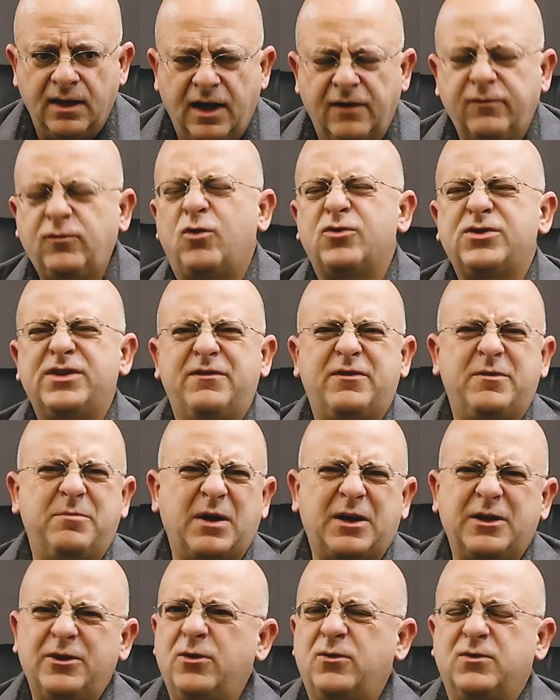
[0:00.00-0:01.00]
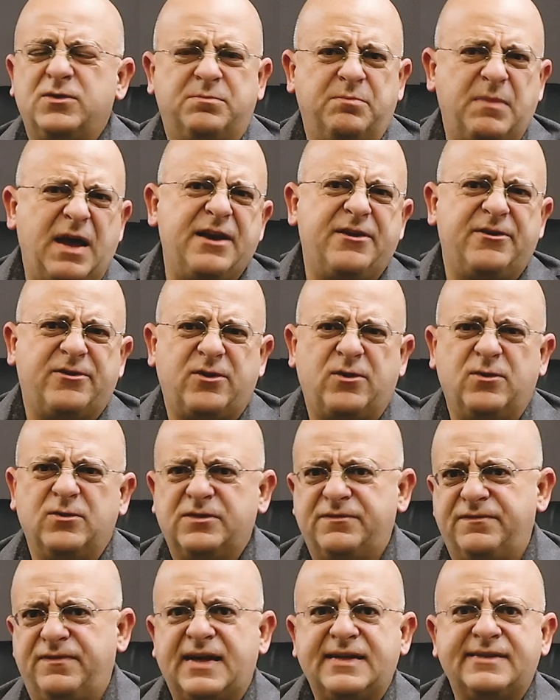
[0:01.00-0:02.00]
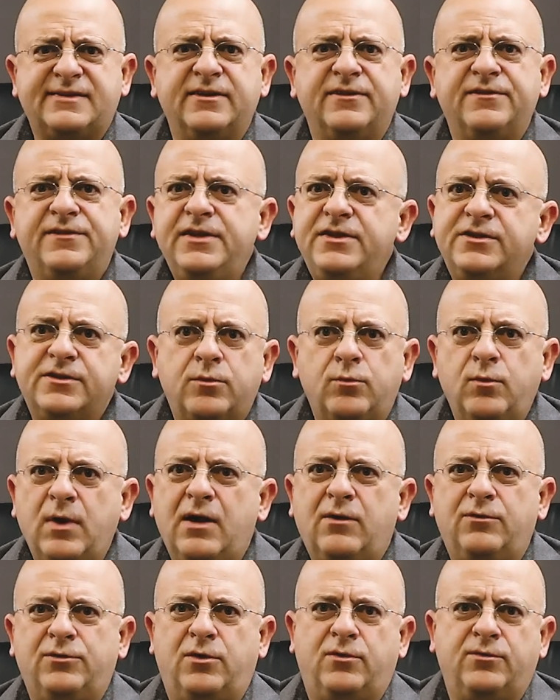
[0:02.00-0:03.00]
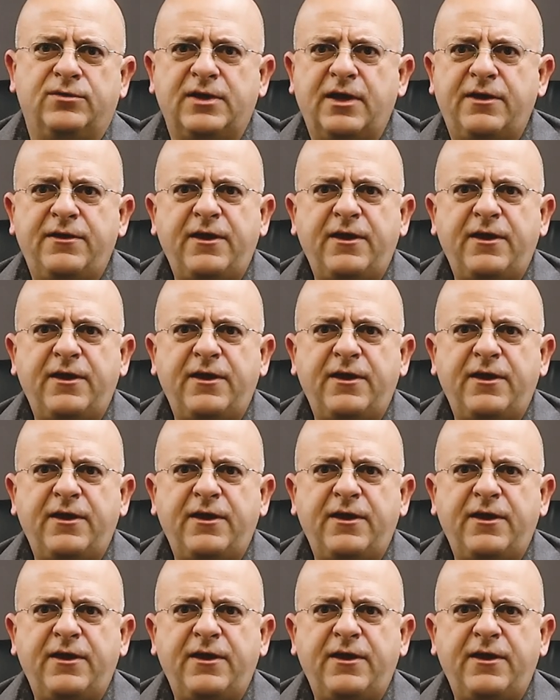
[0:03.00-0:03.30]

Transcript: Of course, everybody knows Mary Rose, Vasa. These are well known.